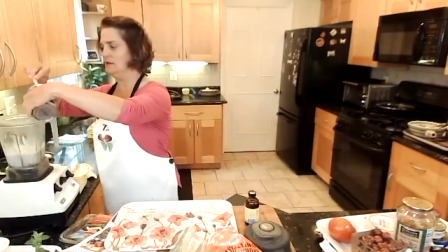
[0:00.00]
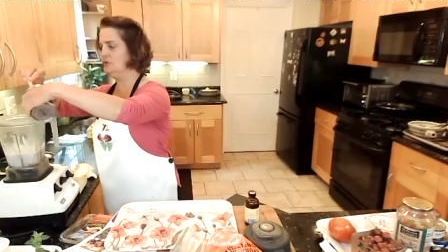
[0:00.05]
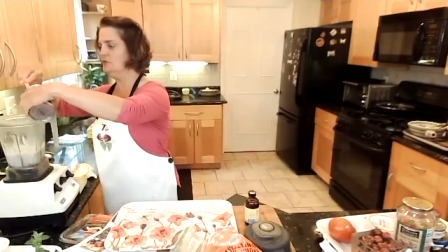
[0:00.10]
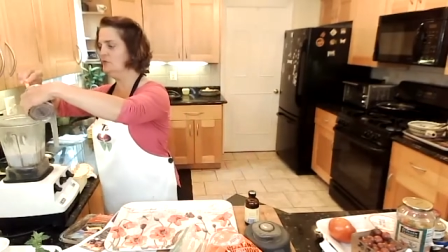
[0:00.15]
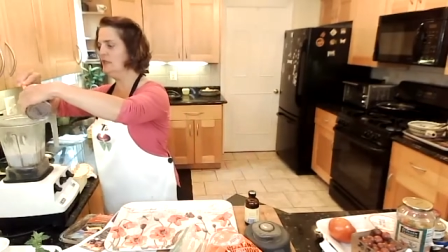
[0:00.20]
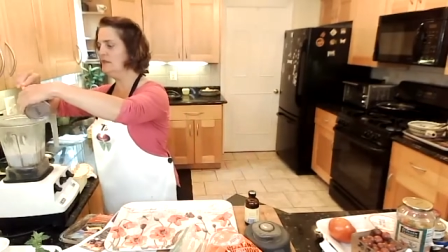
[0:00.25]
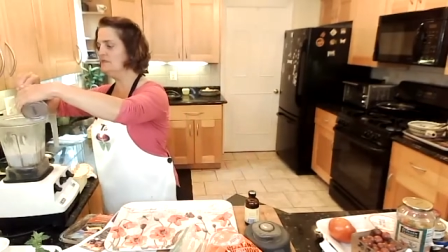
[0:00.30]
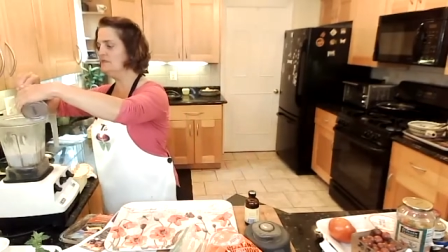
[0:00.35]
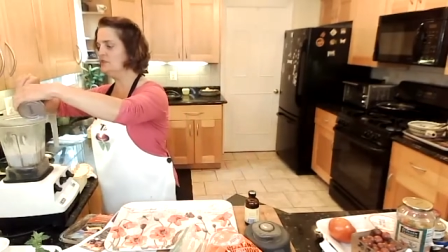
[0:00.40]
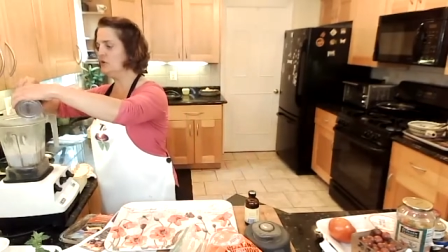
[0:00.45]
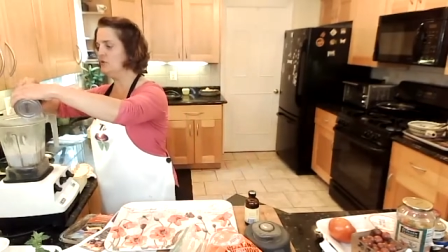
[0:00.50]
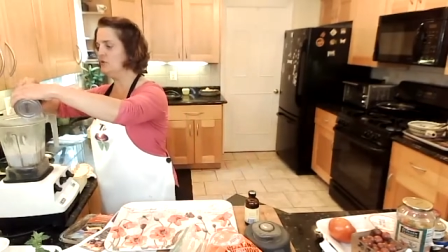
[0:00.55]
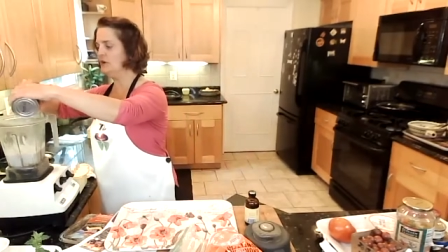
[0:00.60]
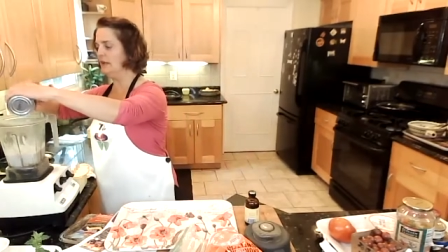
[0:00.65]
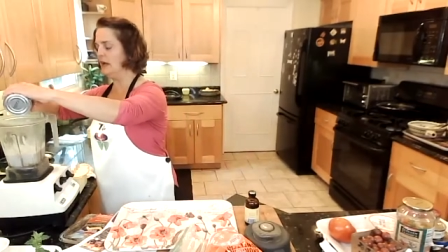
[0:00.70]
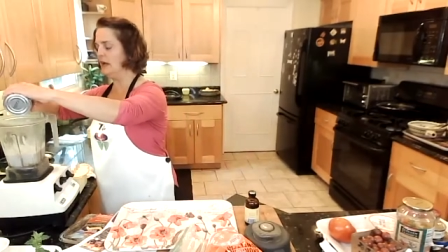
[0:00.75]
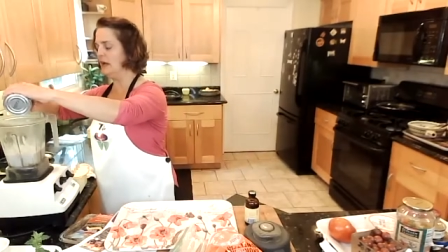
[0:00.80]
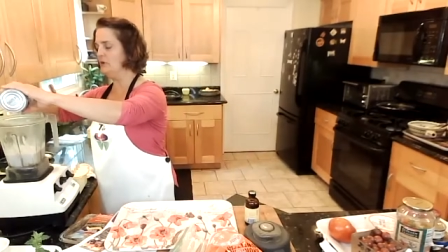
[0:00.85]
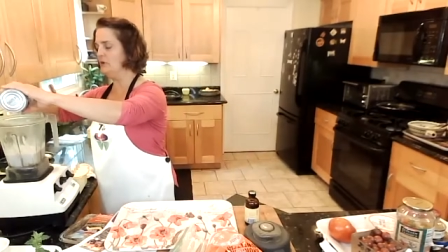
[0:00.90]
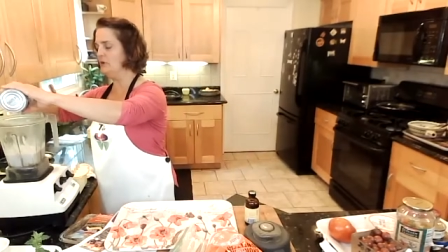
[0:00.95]
Who loves
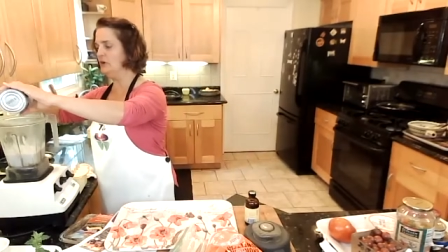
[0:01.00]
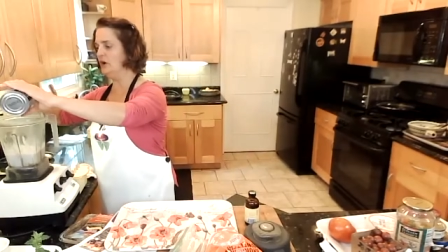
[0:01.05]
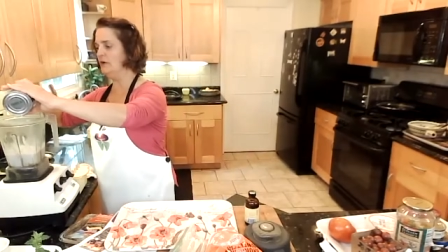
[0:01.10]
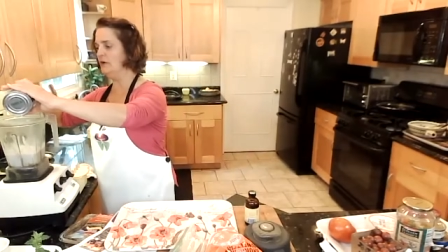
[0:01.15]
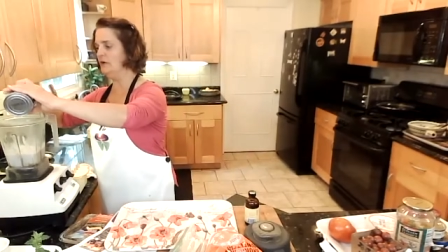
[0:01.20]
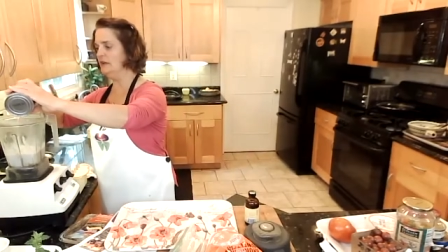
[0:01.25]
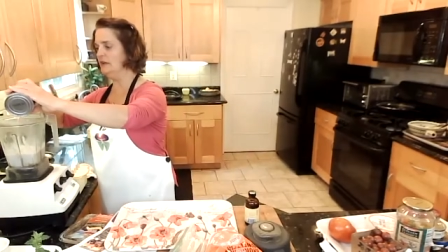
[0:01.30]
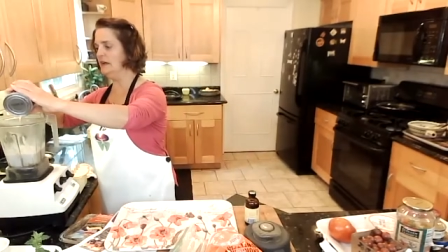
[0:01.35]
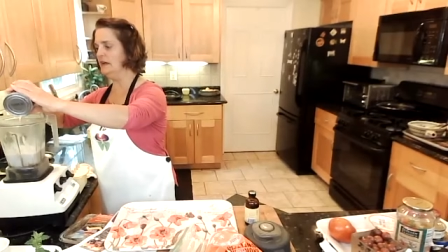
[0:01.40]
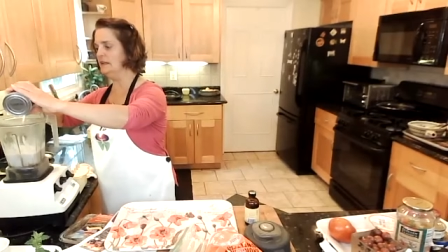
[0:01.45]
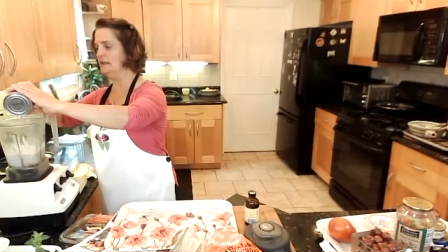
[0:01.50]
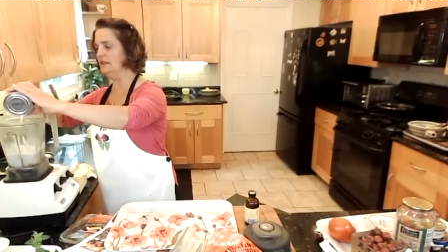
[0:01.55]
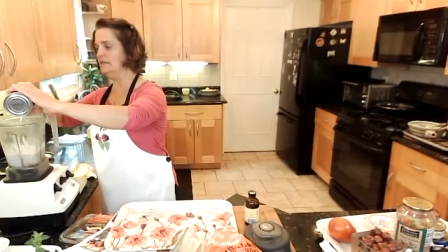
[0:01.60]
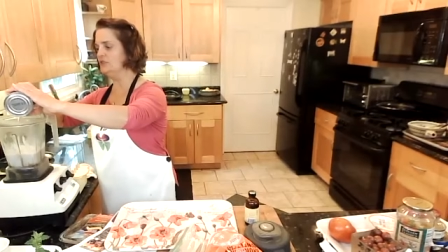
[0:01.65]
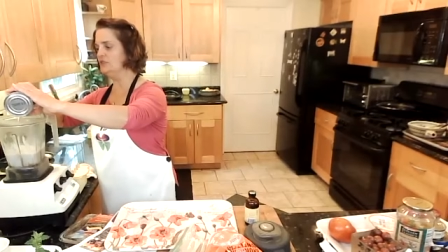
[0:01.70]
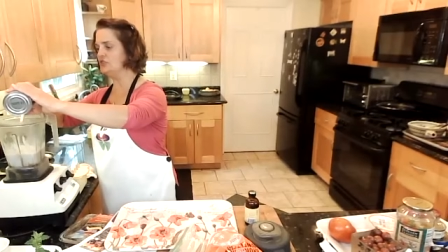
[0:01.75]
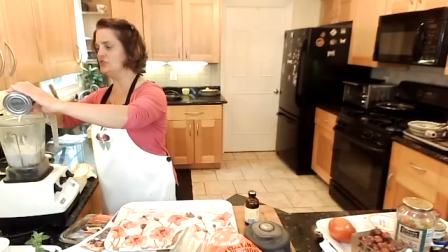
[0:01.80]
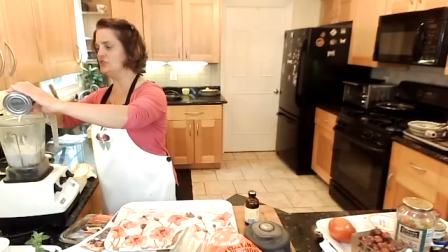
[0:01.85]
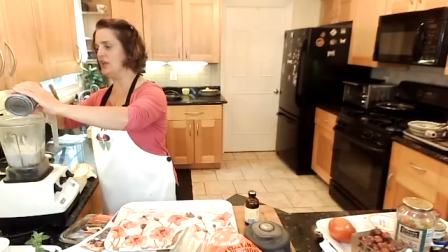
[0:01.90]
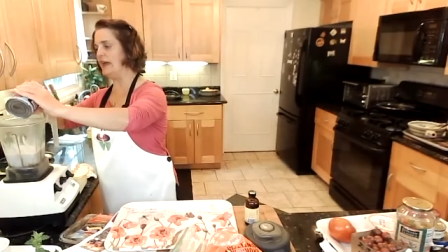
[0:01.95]
coconut? Put coconut in
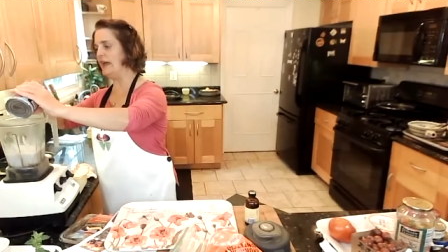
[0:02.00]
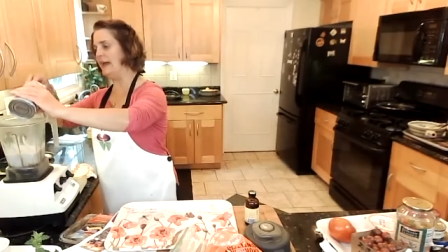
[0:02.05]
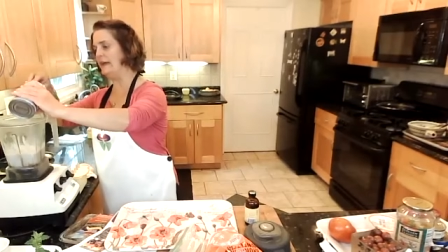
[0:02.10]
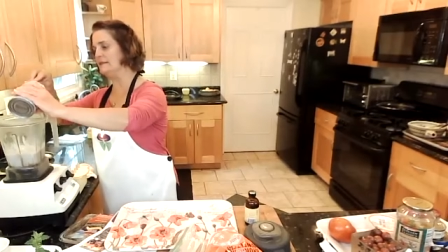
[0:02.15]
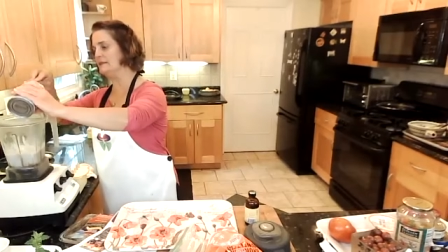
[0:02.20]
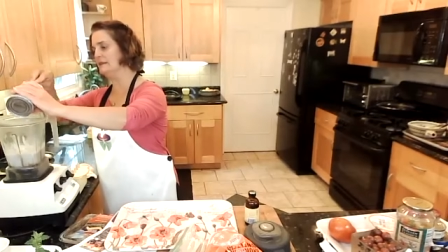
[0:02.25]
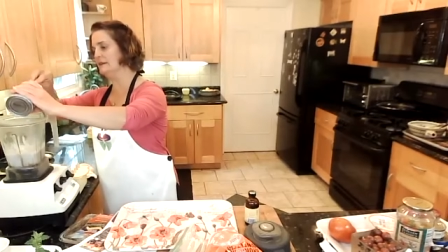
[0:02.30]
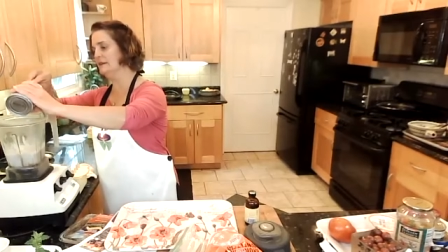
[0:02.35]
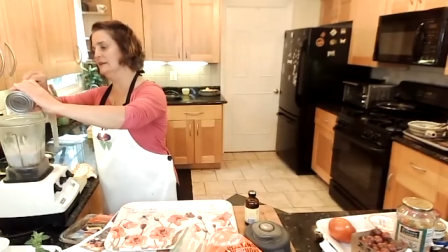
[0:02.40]
the chat.